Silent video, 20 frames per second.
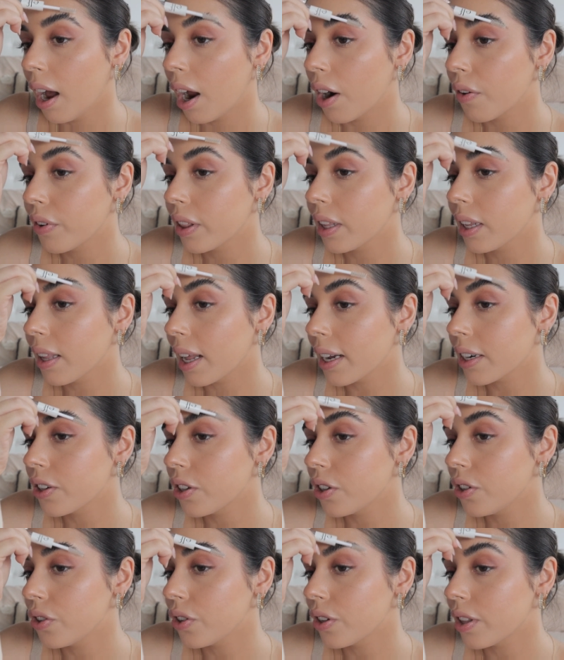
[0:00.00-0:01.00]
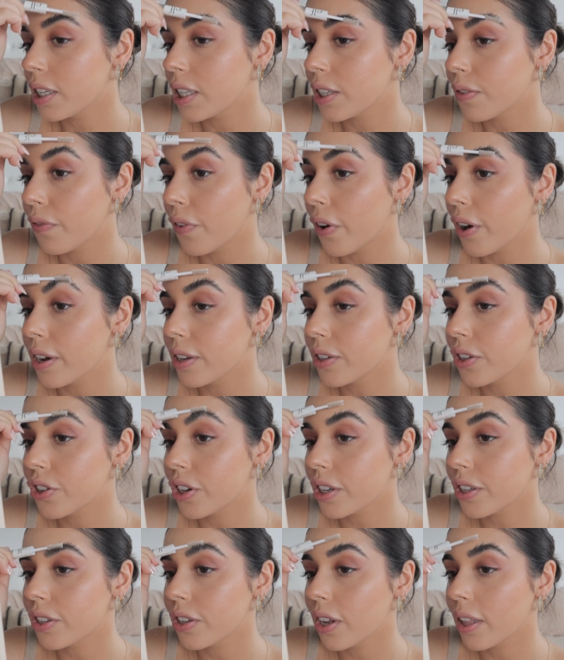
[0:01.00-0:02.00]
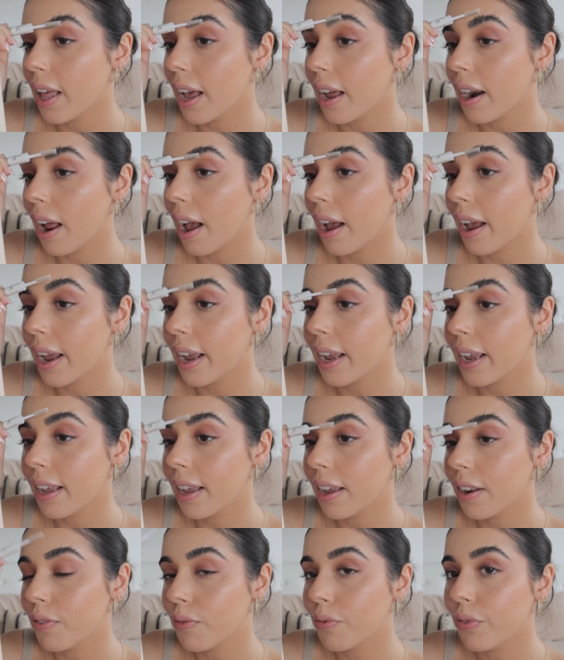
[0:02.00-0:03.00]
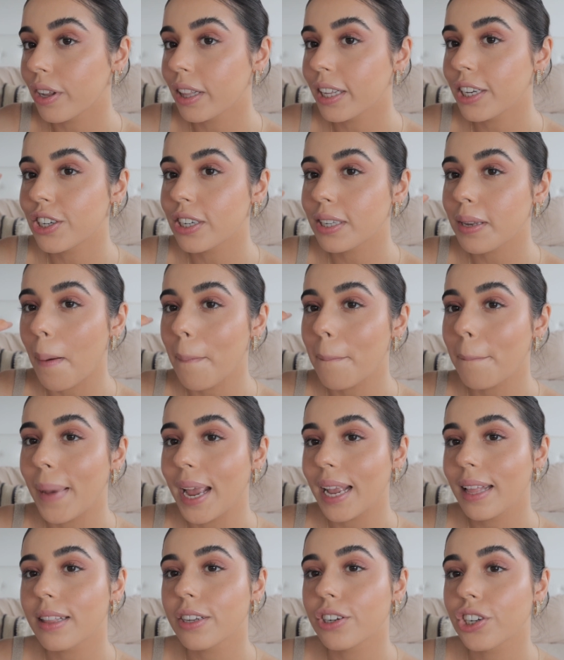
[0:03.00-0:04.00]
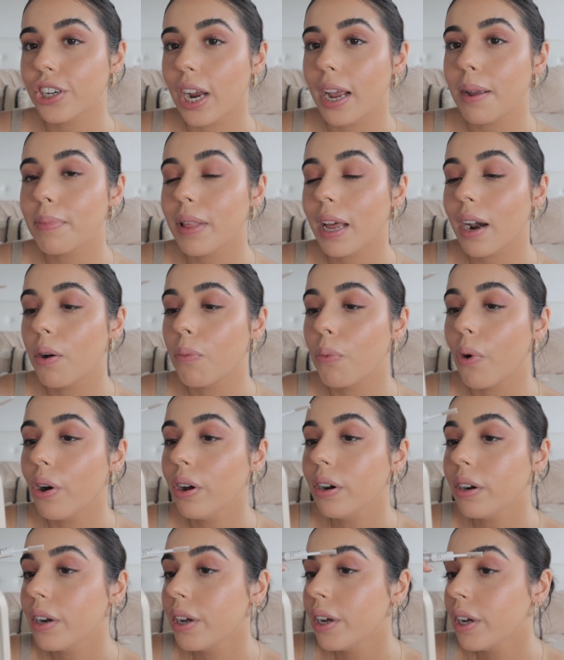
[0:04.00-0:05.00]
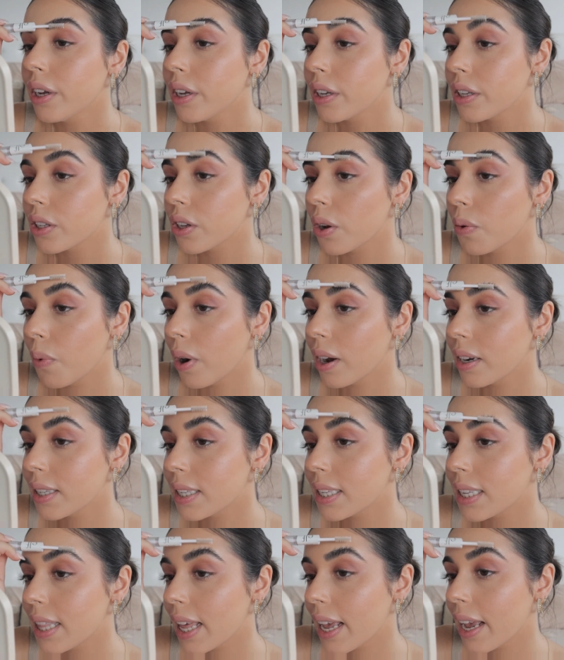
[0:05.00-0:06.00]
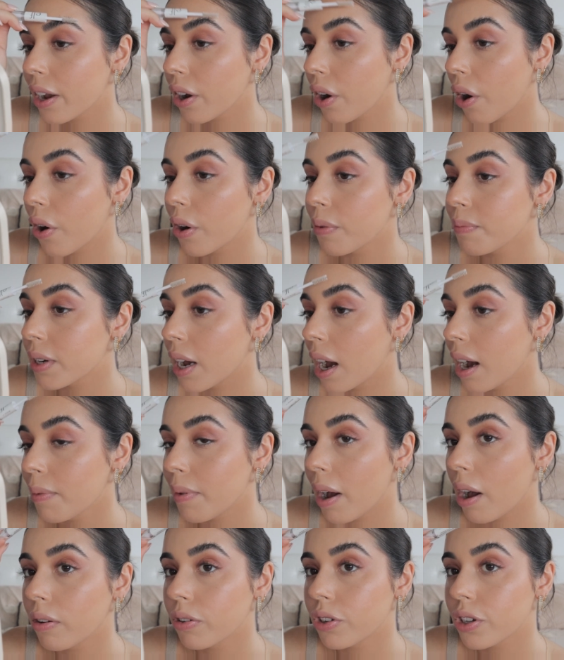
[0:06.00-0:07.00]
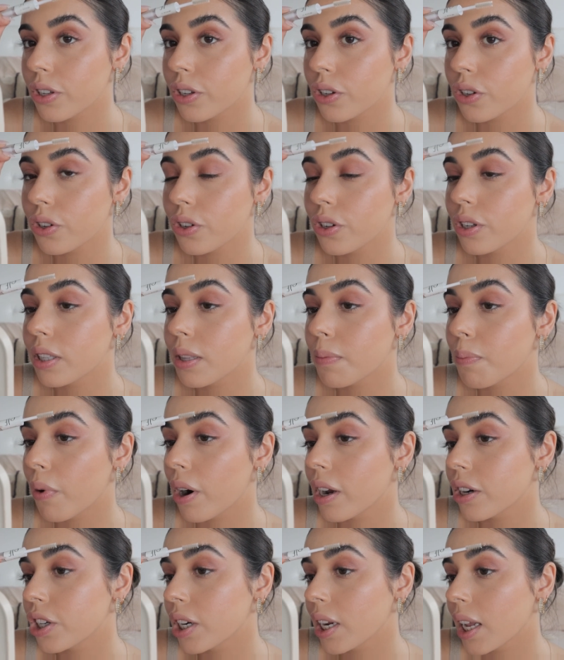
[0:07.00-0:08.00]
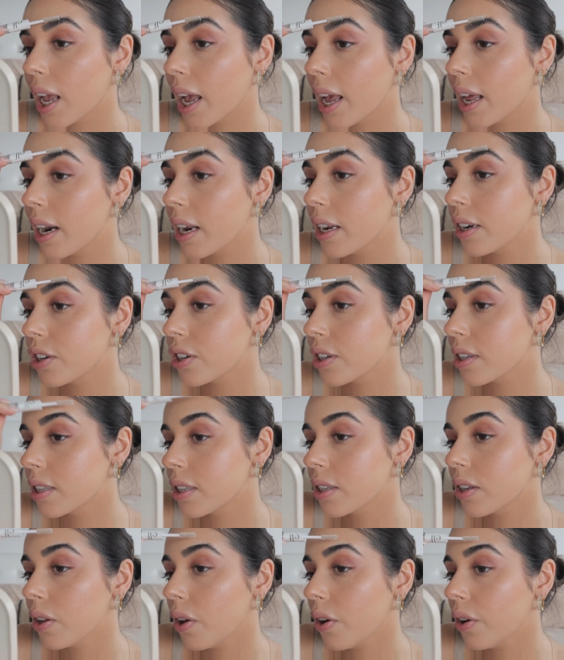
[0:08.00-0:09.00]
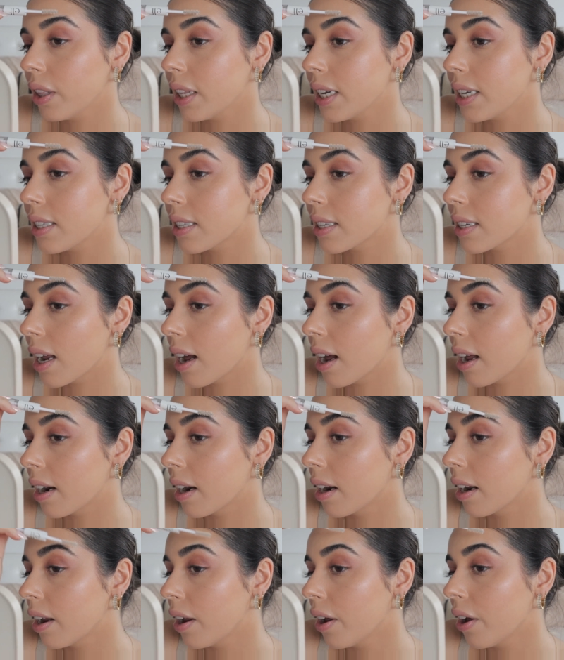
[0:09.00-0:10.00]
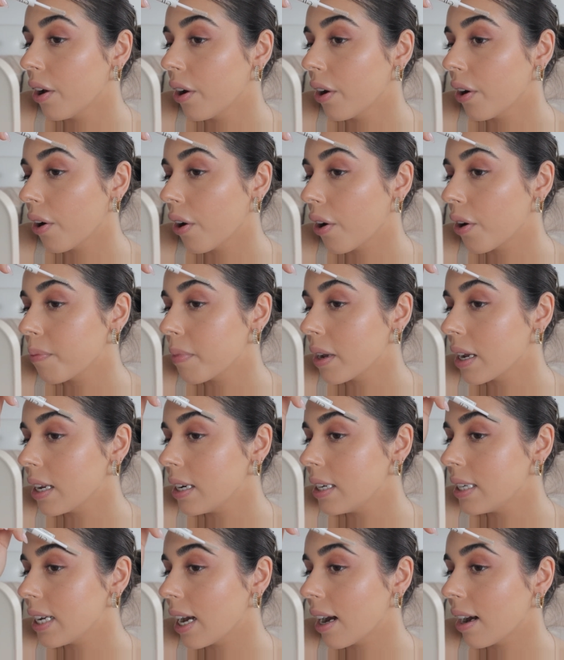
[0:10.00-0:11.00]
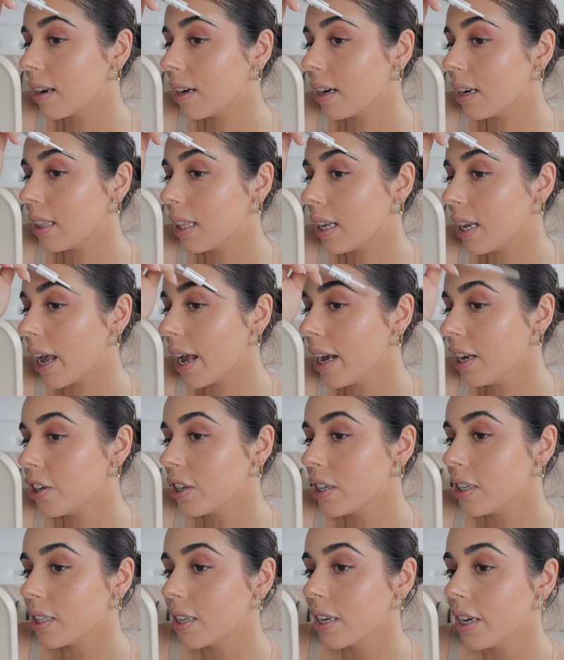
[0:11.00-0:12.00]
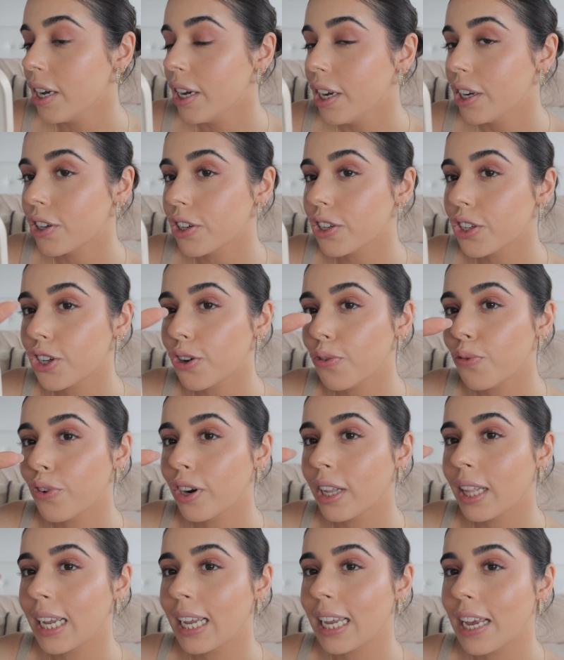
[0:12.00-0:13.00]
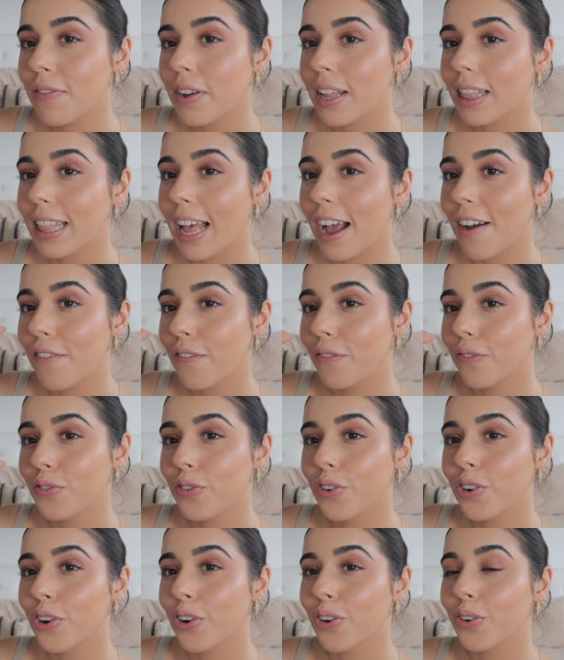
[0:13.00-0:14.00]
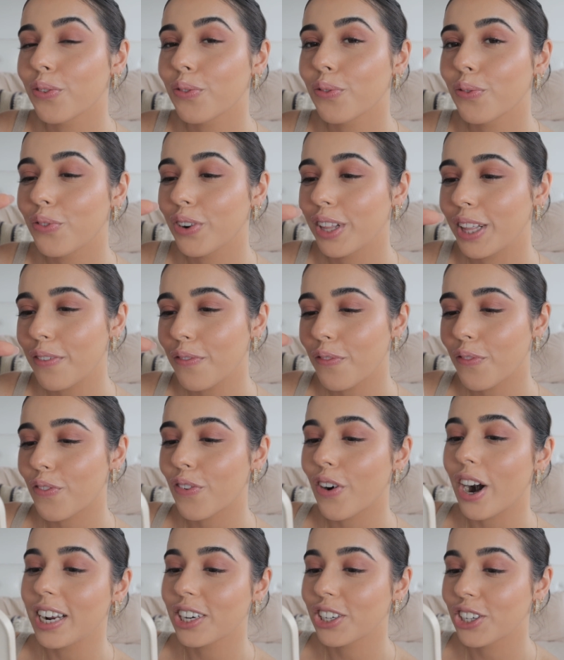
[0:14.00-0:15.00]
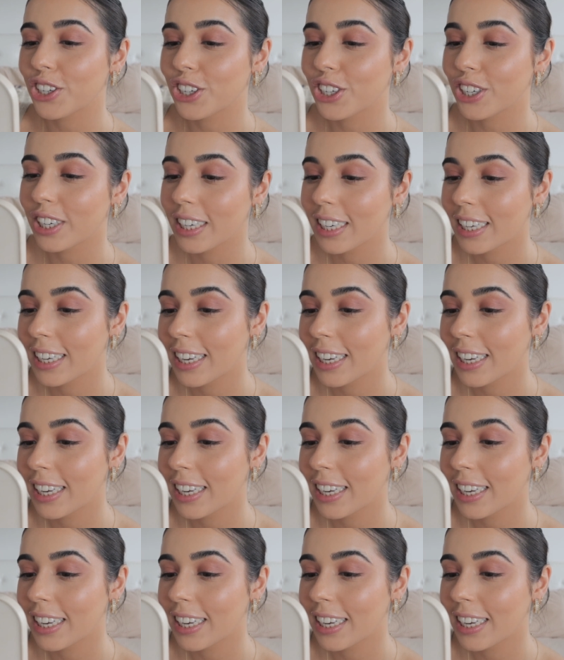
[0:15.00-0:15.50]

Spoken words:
I really like to do this first just so that I can really just make the shape that I want. So once they're combed up, I'll just use the brush again and just slowly start combing down the edges just to really give it that, you know, really fresh